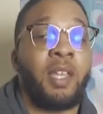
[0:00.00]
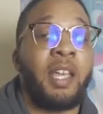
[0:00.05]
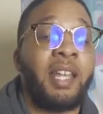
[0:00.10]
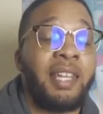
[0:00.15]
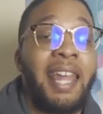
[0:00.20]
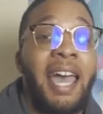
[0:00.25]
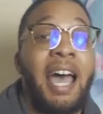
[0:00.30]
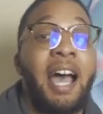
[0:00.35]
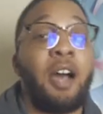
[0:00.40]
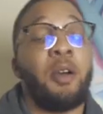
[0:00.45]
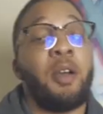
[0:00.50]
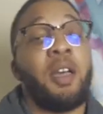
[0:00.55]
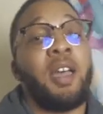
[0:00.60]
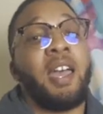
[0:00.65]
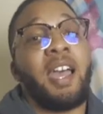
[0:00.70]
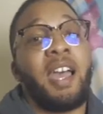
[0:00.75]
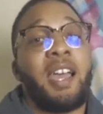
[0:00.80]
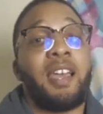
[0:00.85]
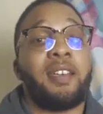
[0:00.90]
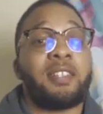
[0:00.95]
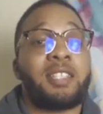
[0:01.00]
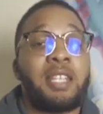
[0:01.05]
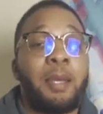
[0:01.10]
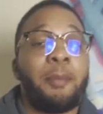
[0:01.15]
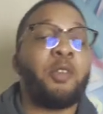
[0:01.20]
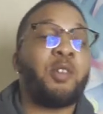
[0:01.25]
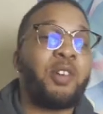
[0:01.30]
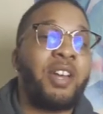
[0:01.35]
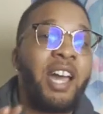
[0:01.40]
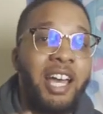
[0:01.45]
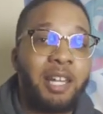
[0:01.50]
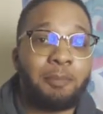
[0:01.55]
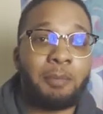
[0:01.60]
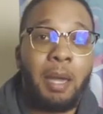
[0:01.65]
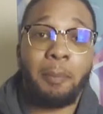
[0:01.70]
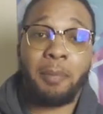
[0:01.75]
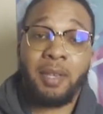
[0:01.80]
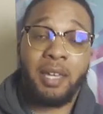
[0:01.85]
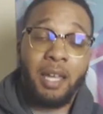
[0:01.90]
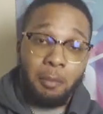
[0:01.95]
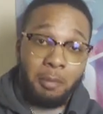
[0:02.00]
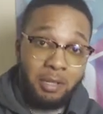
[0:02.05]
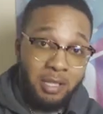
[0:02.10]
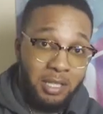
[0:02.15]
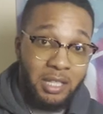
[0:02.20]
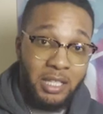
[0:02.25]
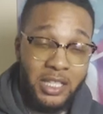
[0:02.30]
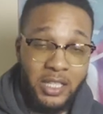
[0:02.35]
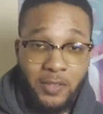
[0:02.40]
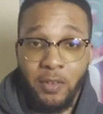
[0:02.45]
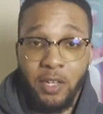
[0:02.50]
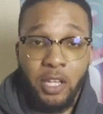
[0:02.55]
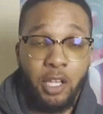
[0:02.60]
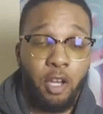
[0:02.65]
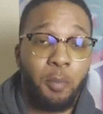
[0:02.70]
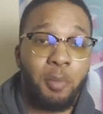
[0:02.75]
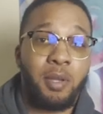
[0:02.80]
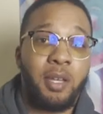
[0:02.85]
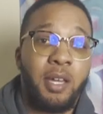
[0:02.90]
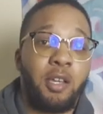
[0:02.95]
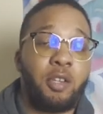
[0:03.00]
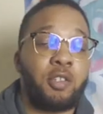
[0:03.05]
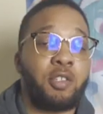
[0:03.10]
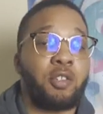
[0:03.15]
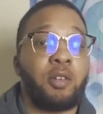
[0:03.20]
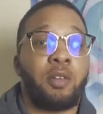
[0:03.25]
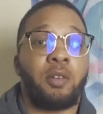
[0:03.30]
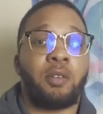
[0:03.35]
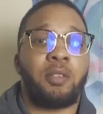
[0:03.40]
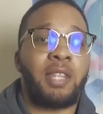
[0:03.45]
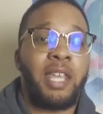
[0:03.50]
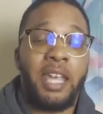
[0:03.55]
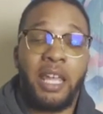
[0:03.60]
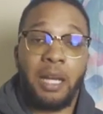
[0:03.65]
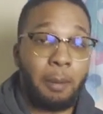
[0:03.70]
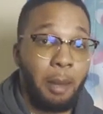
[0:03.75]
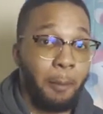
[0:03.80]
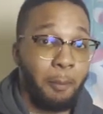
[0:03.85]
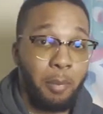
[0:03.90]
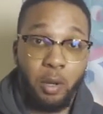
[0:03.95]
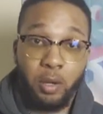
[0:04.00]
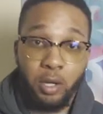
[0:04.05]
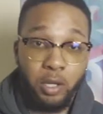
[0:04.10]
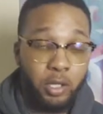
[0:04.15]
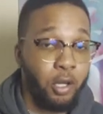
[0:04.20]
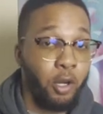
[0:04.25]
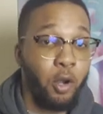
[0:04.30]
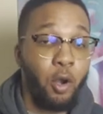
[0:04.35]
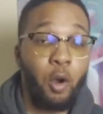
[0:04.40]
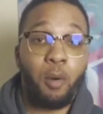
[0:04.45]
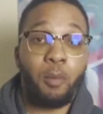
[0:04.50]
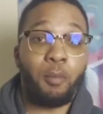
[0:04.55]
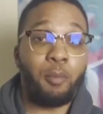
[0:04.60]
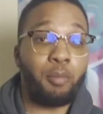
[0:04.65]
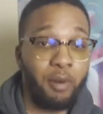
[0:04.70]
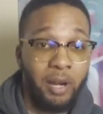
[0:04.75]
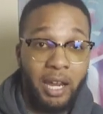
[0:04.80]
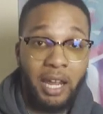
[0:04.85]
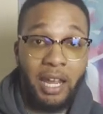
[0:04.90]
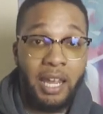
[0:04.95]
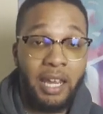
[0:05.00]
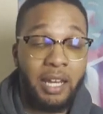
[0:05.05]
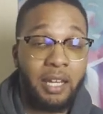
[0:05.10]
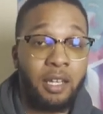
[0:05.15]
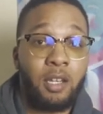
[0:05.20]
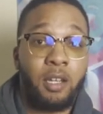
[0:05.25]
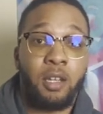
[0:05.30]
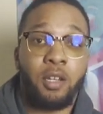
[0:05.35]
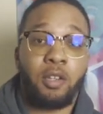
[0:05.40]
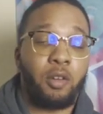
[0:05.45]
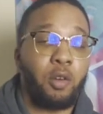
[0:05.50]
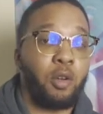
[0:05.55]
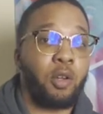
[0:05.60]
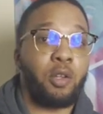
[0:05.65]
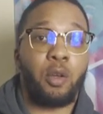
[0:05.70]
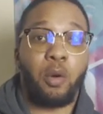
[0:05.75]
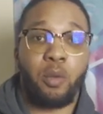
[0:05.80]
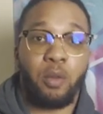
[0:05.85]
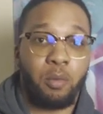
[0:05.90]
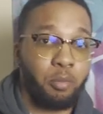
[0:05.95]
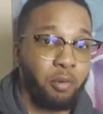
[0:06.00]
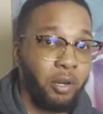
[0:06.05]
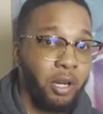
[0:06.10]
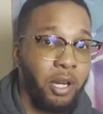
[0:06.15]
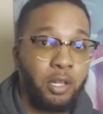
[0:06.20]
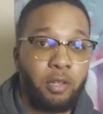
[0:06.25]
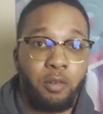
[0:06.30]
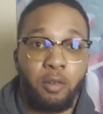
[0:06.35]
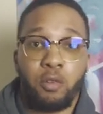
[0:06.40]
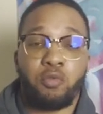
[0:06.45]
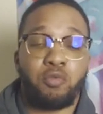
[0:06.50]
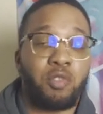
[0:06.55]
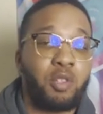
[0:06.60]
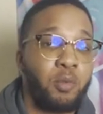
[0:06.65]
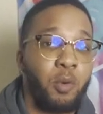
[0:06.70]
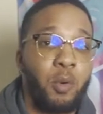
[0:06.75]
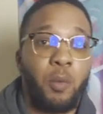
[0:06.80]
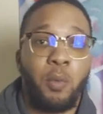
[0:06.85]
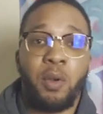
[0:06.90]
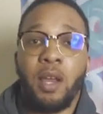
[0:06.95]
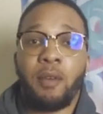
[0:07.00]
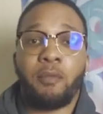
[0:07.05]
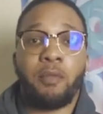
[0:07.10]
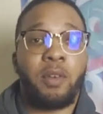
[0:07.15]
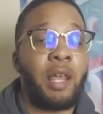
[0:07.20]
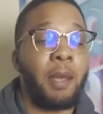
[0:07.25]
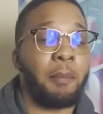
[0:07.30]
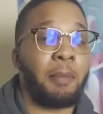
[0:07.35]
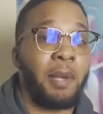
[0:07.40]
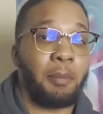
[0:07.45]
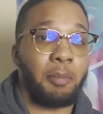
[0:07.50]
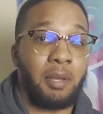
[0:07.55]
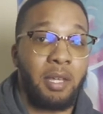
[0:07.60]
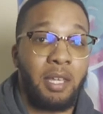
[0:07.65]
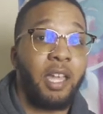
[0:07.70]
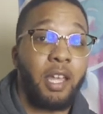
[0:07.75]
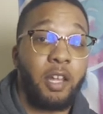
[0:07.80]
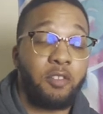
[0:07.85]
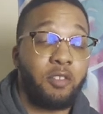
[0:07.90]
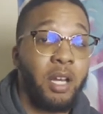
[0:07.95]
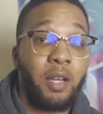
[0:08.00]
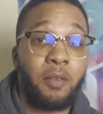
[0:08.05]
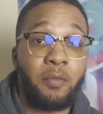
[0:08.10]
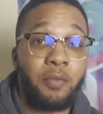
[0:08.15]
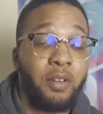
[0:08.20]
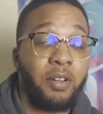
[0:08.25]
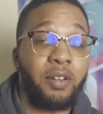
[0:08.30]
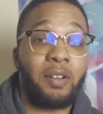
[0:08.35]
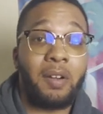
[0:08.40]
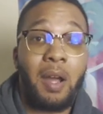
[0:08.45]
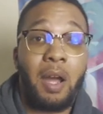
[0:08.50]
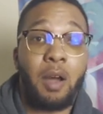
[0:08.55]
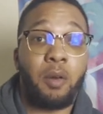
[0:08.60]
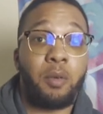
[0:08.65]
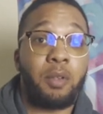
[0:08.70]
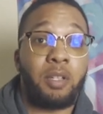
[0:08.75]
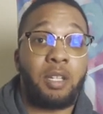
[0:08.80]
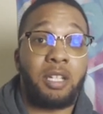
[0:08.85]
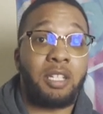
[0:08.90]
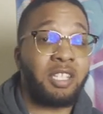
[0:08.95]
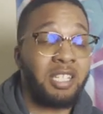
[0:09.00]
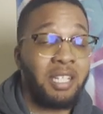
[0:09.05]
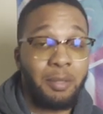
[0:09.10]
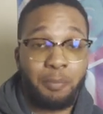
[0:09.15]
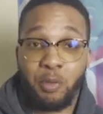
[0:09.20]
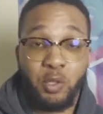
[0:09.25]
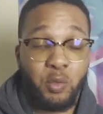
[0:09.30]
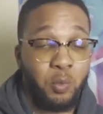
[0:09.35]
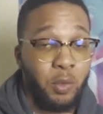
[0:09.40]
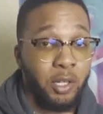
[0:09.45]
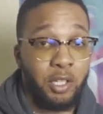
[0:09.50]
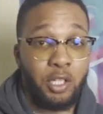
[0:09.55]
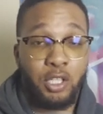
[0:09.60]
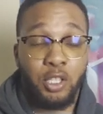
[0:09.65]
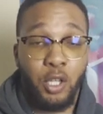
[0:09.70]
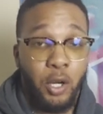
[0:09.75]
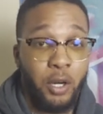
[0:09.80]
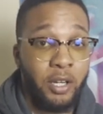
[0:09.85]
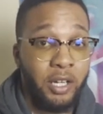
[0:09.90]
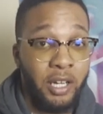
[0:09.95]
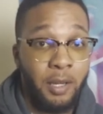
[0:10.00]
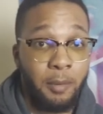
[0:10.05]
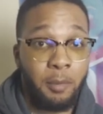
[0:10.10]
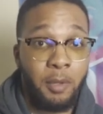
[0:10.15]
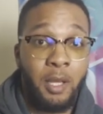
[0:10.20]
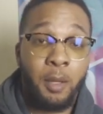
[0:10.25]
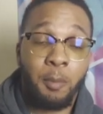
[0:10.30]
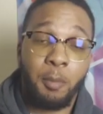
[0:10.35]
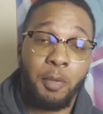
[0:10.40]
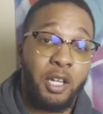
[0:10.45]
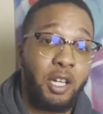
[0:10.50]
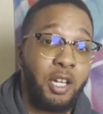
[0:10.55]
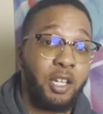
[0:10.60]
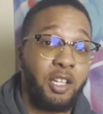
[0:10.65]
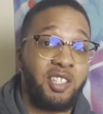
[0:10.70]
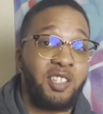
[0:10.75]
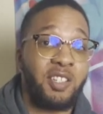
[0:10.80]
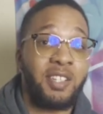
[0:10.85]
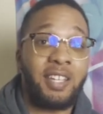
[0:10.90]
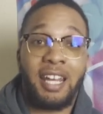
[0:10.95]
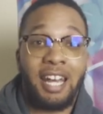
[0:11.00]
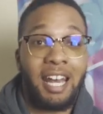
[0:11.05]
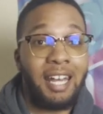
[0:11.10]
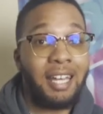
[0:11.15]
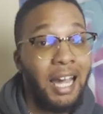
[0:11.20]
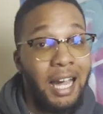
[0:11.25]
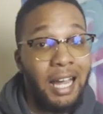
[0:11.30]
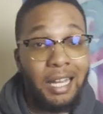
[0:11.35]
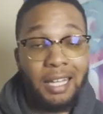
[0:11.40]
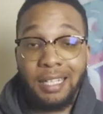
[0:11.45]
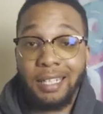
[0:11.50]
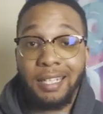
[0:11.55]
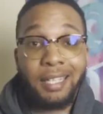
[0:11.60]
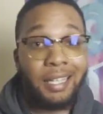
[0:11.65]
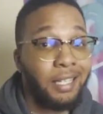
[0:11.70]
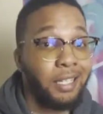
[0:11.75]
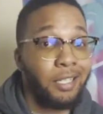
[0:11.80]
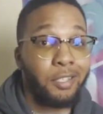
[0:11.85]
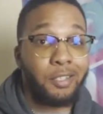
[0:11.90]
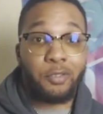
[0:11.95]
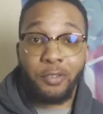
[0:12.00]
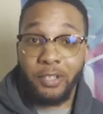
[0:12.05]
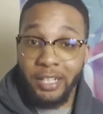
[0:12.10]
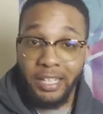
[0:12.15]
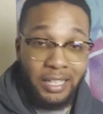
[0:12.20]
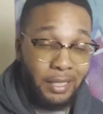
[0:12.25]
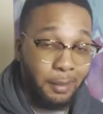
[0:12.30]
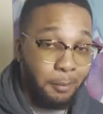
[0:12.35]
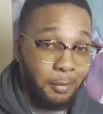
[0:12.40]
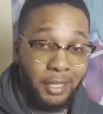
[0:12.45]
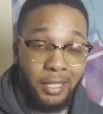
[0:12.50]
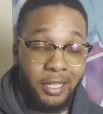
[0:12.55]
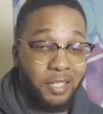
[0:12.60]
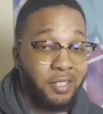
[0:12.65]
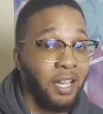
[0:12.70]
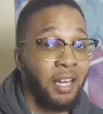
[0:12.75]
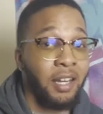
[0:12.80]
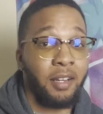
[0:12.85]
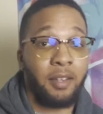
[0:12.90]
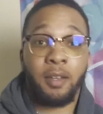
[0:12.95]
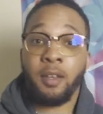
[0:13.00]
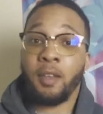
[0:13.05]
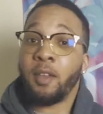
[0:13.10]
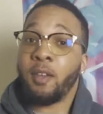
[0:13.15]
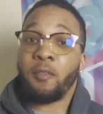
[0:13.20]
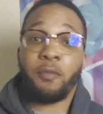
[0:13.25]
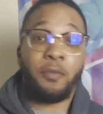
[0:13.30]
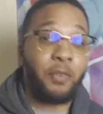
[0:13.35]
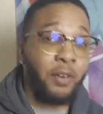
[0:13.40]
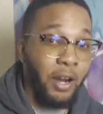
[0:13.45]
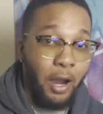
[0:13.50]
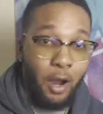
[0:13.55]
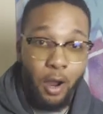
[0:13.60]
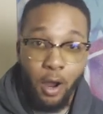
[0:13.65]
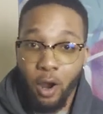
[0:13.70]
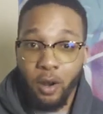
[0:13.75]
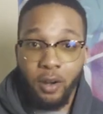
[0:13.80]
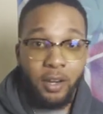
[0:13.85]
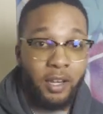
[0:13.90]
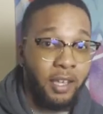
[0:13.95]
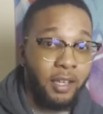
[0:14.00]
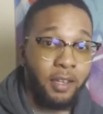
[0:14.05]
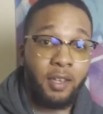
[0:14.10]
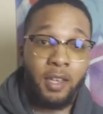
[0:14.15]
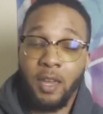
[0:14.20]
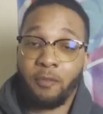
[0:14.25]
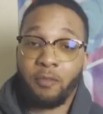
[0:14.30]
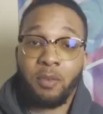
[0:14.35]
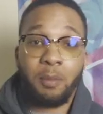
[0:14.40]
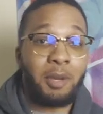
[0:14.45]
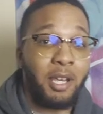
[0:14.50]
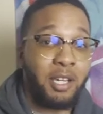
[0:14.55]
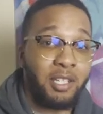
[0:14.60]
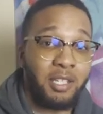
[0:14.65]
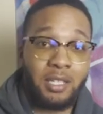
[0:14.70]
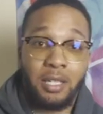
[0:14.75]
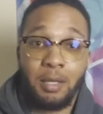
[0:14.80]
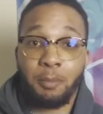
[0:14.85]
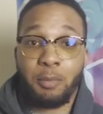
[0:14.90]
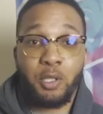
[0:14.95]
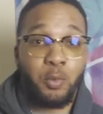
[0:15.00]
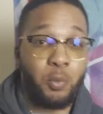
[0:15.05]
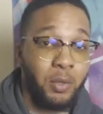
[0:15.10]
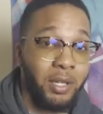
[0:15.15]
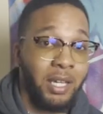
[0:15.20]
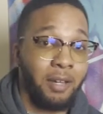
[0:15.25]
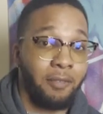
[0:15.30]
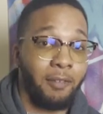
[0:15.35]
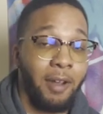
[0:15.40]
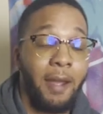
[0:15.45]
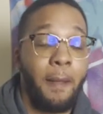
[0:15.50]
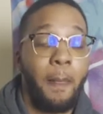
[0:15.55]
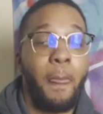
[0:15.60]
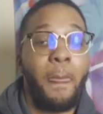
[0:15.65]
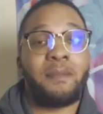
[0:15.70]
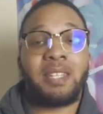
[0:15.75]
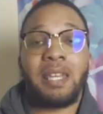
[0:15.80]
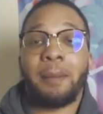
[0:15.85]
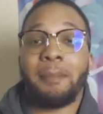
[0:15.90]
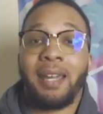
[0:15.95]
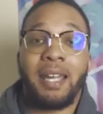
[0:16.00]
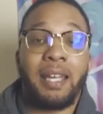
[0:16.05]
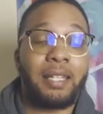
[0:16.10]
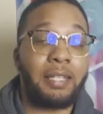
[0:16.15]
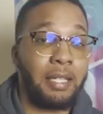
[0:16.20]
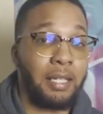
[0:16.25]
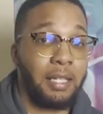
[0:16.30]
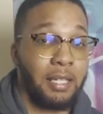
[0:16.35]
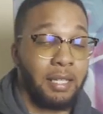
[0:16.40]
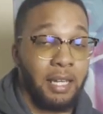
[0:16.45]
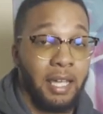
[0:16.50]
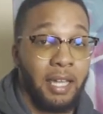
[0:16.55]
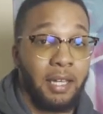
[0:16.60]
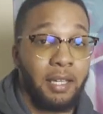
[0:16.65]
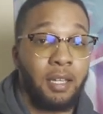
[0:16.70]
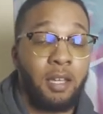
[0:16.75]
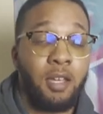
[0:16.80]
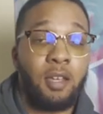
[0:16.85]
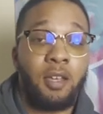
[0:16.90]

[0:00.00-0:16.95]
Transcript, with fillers: Now, some of you guys might be coming to this video because you're thinking about building your own brand, your own clothing brand, your own streetwear, whatever that may be. And you're trying to figure out the cheapest way to start up because you got a dollar and a dream and you're trying to figure out all that information in between, right? Trying to make everything connect.